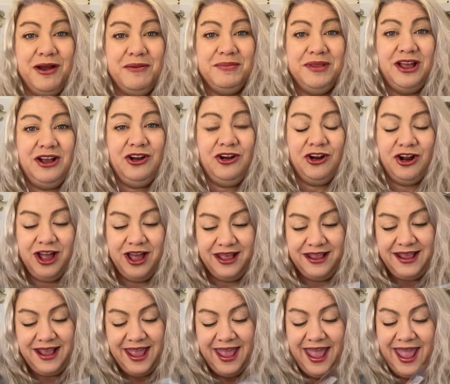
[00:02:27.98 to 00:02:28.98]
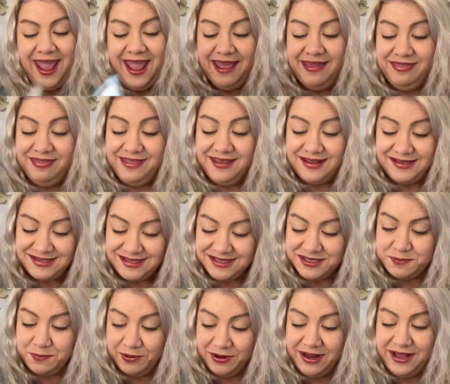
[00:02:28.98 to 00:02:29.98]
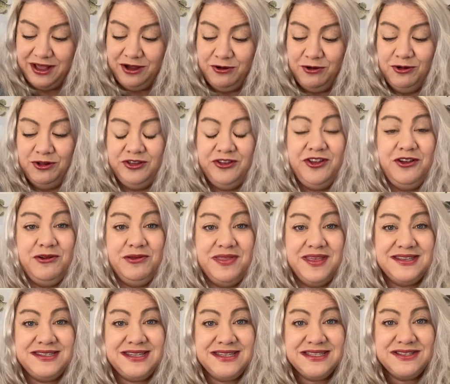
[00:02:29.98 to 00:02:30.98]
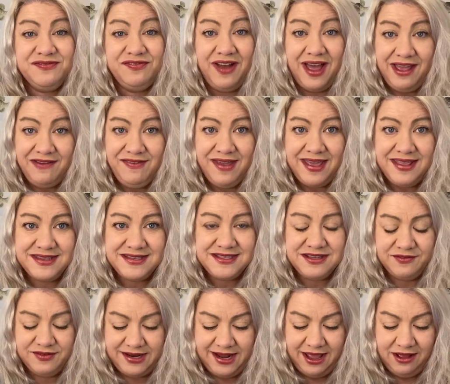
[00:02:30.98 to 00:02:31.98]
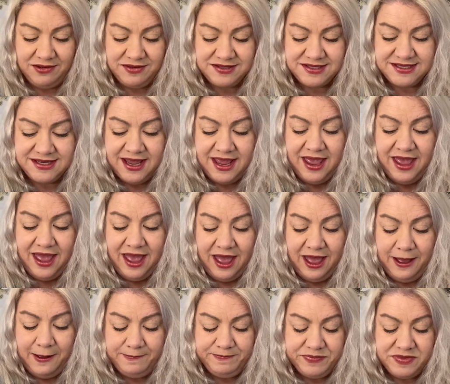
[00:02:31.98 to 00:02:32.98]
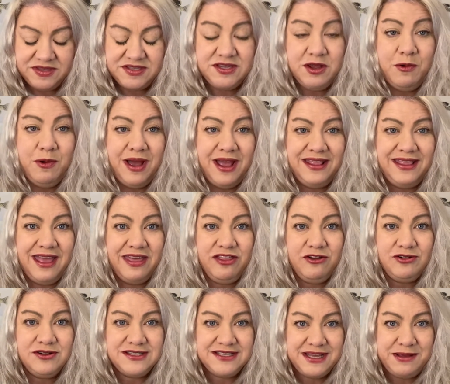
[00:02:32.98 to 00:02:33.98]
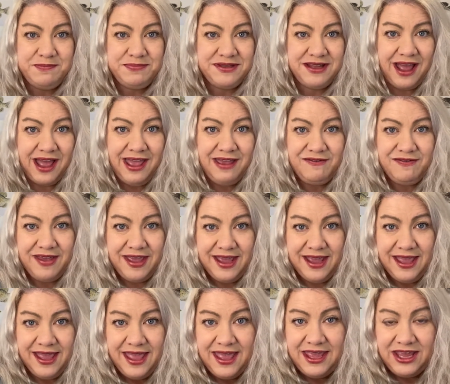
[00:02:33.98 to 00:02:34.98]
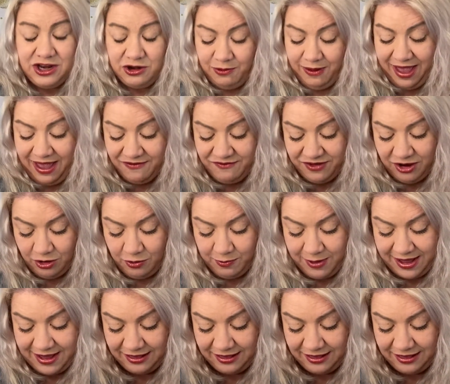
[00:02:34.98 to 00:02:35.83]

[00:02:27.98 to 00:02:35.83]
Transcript: Lunker Hunt, and this is pretty cool too. This is 5/8 of an ounce. So another deep diving, heavier weight